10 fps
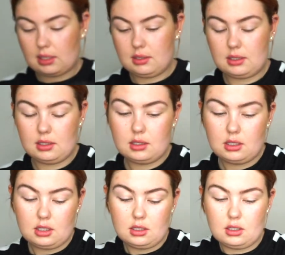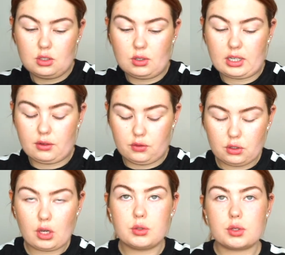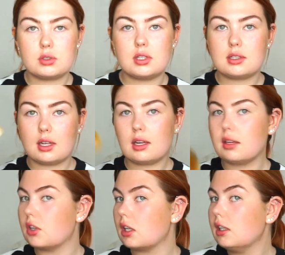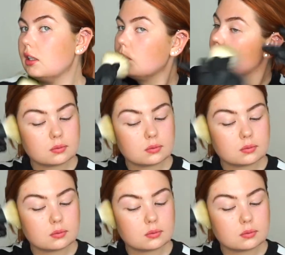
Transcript: handy. So I'll get a few goes out of this thing, give it a clean.